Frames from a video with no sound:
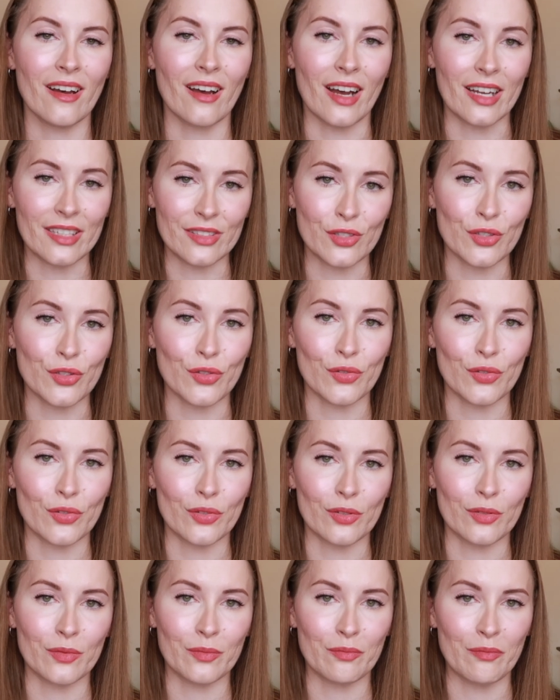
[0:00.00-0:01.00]
I
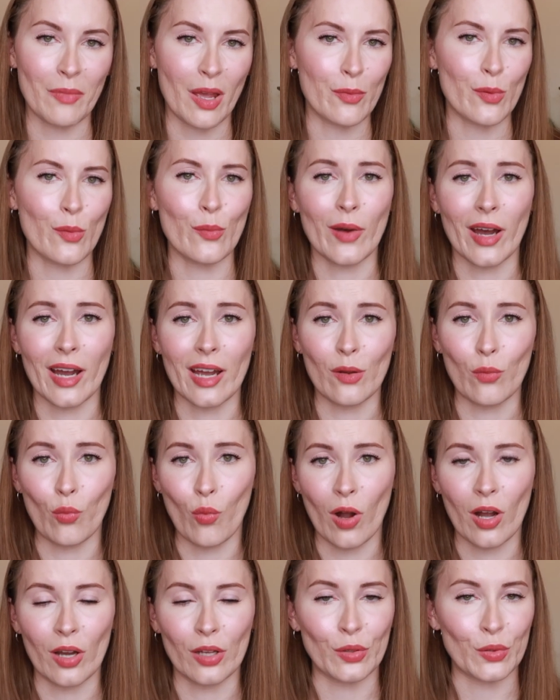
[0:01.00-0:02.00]
do maybe buy
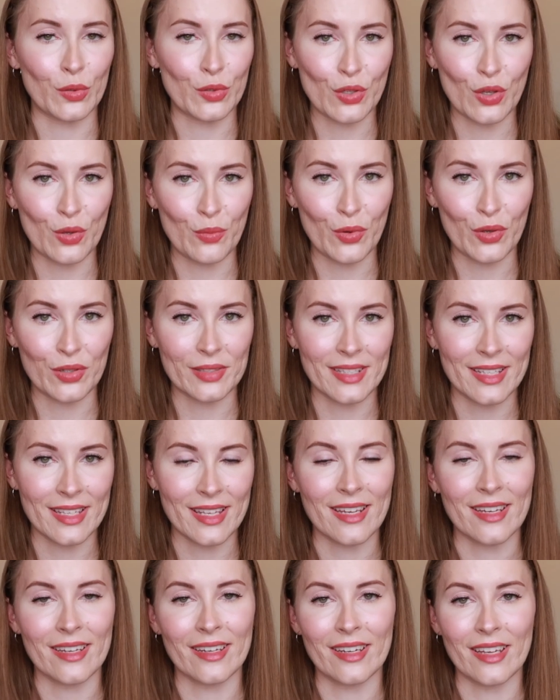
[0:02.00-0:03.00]
1 or 2 books a
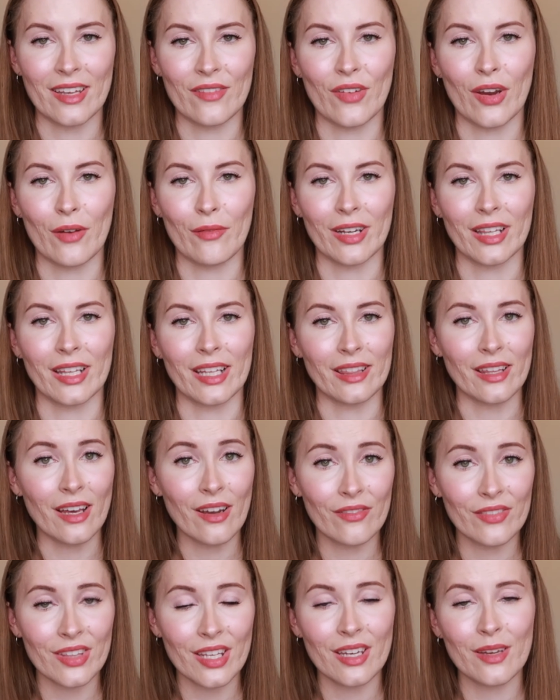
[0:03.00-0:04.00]
year if I really
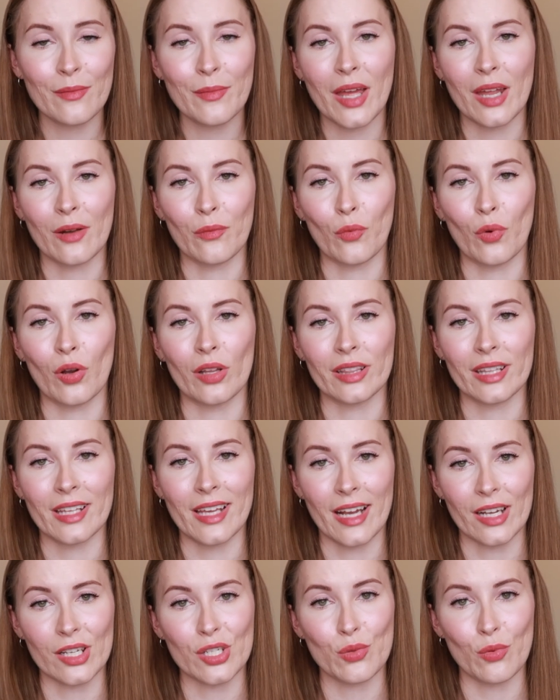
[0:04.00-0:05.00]
love them and want the
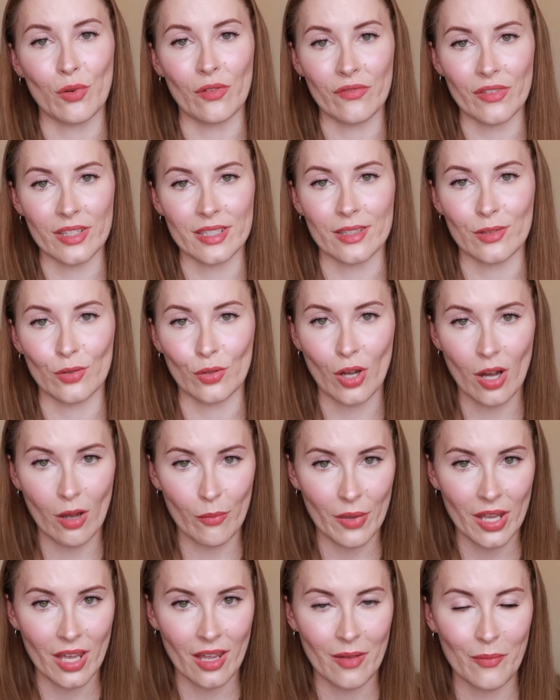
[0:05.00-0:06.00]
actual physical
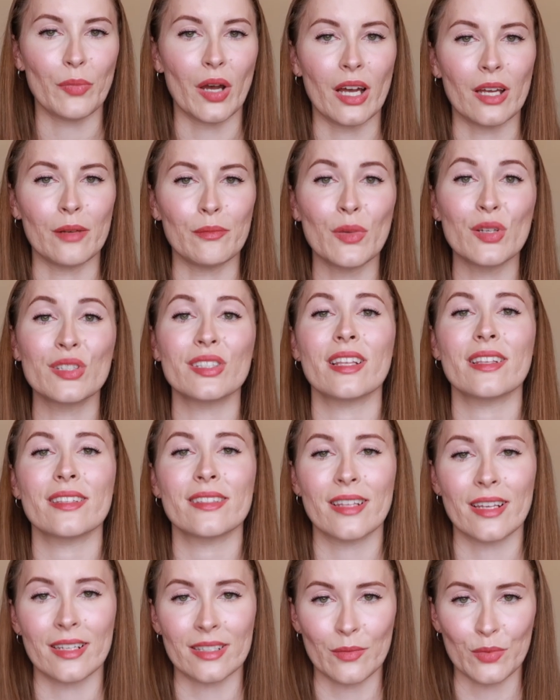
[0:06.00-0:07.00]
copy, but most of these
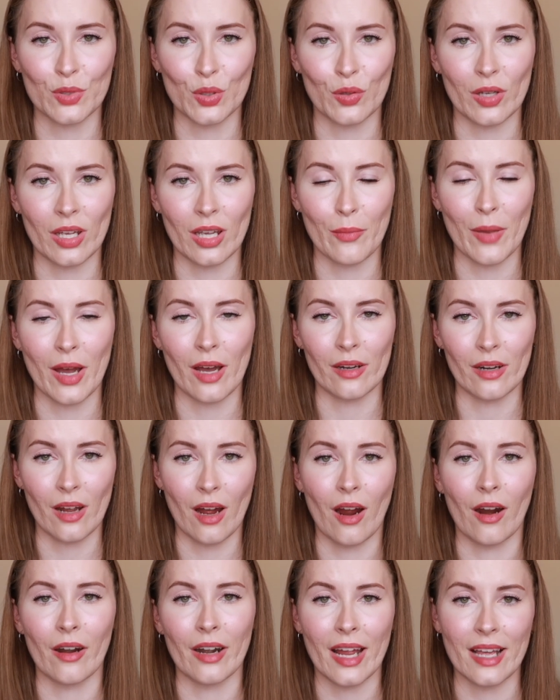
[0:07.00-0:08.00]
things I'm talking about
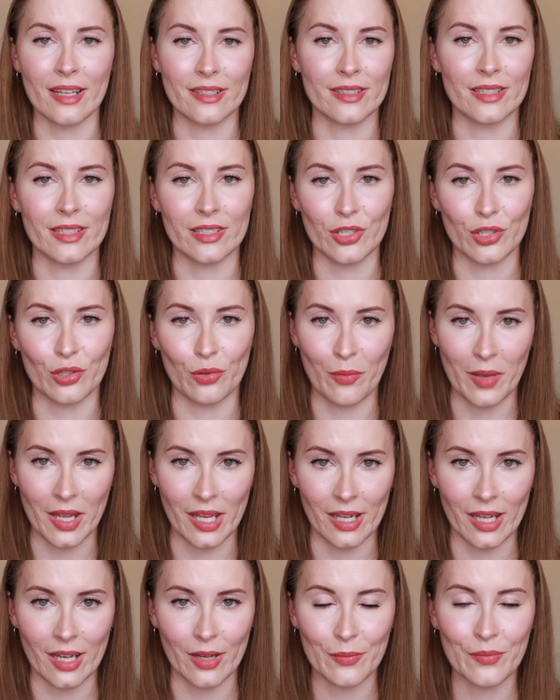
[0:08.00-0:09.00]
are as digital
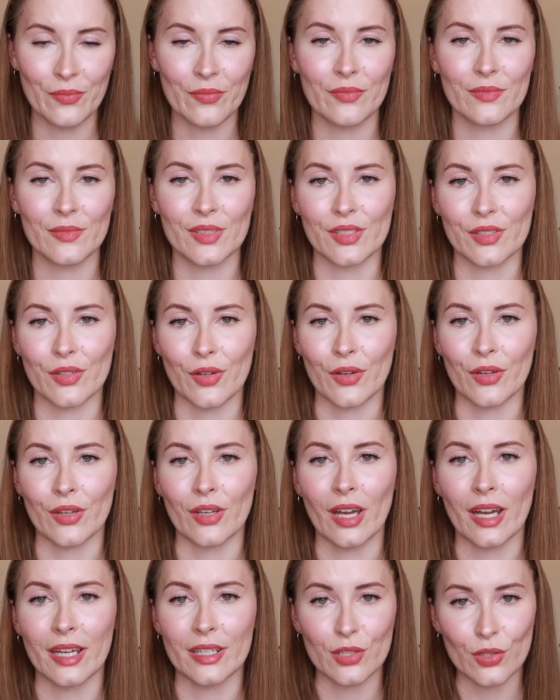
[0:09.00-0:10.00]
media. So
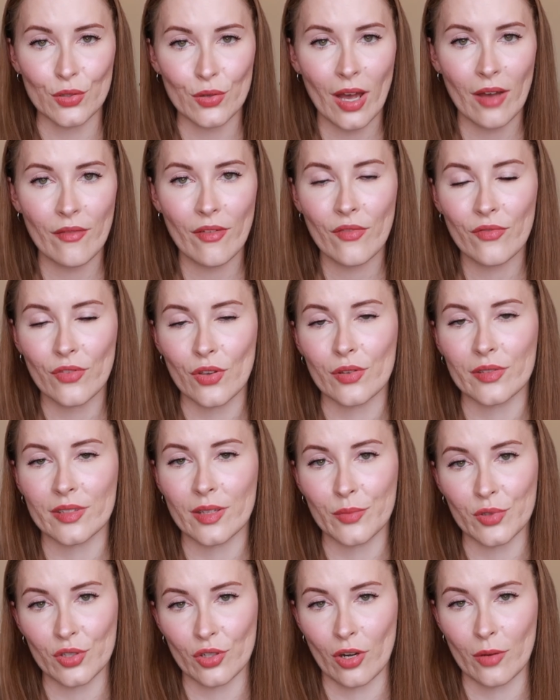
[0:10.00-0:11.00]
I do have a few
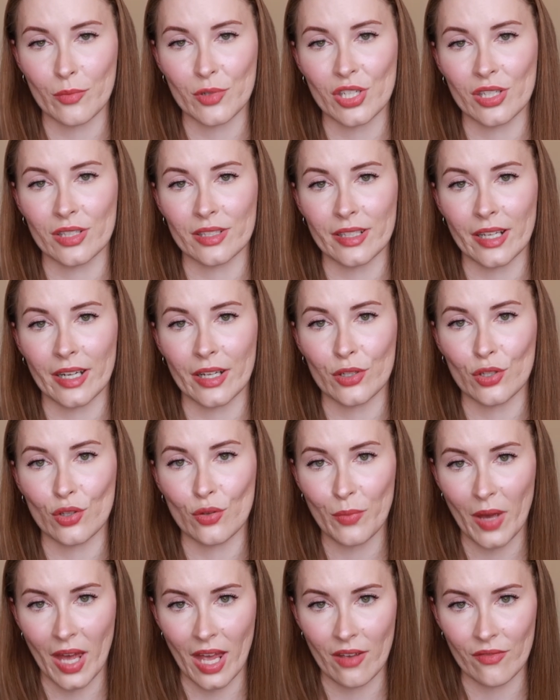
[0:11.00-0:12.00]
subscriptions that I do
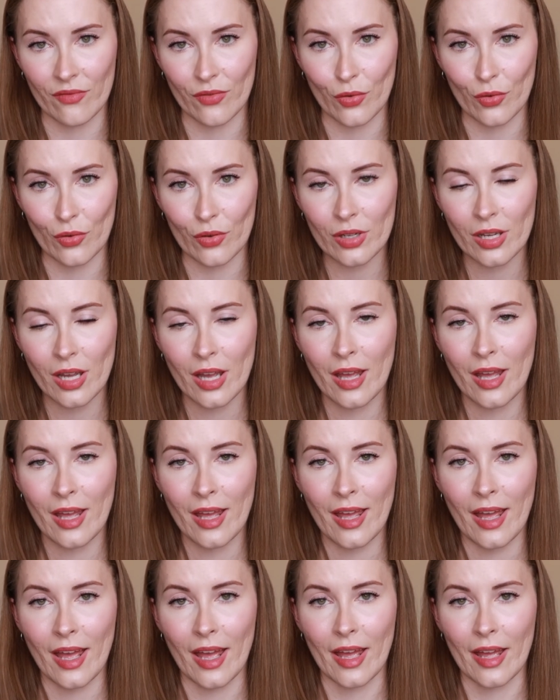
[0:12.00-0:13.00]
pay for,
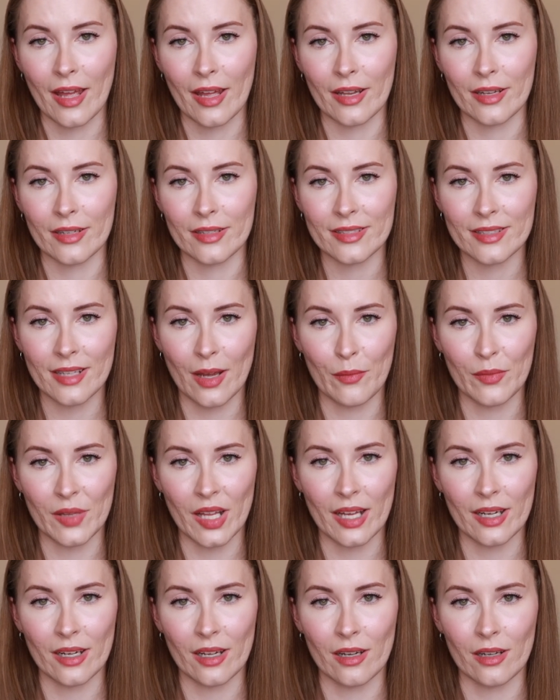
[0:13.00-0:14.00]
and some
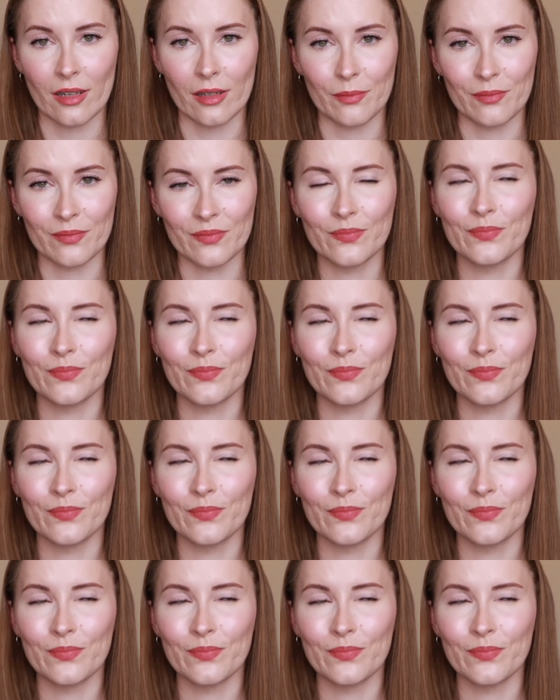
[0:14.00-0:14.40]
that are